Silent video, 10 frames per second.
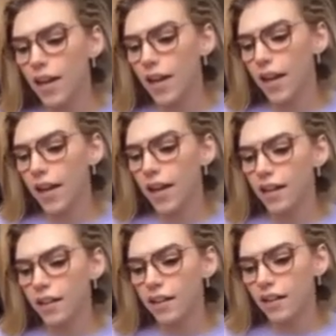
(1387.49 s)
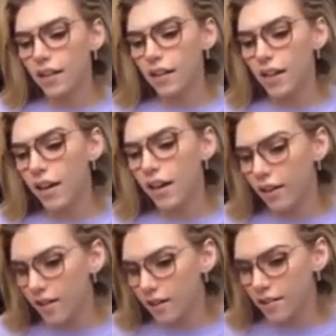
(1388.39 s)
And
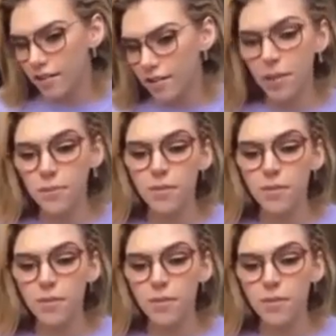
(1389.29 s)
sometimes I